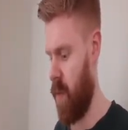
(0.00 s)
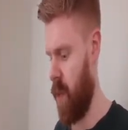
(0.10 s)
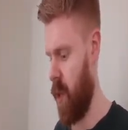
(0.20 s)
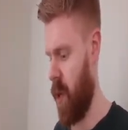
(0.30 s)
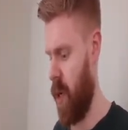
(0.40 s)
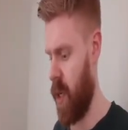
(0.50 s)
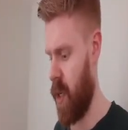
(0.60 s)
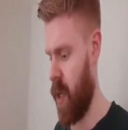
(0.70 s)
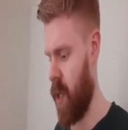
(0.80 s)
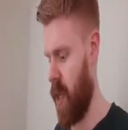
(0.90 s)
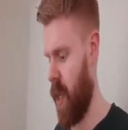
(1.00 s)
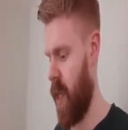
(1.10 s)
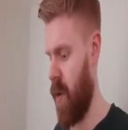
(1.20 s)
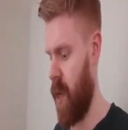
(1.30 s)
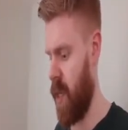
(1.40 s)
But they are nice cards. And then
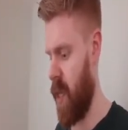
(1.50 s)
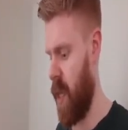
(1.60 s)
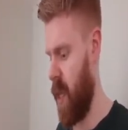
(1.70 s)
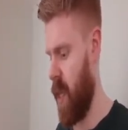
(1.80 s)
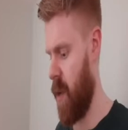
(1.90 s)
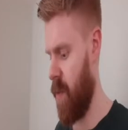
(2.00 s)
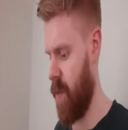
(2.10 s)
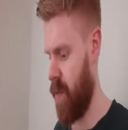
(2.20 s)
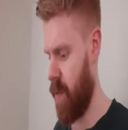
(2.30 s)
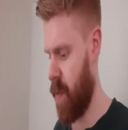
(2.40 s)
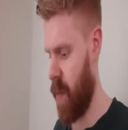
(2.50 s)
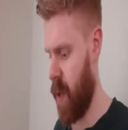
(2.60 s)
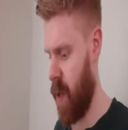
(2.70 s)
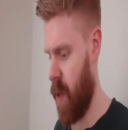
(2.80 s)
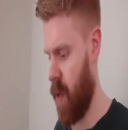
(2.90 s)
there is the
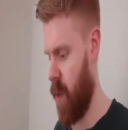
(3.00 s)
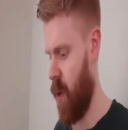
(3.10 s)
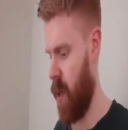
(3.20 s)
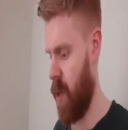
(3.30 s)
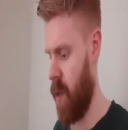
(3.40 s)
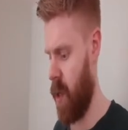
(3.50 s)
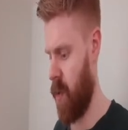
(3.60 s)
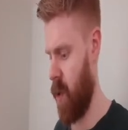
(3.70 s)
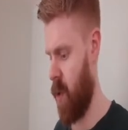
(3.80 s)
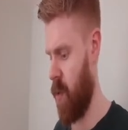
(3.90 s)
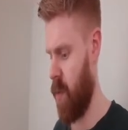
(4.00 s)
Merlin as well.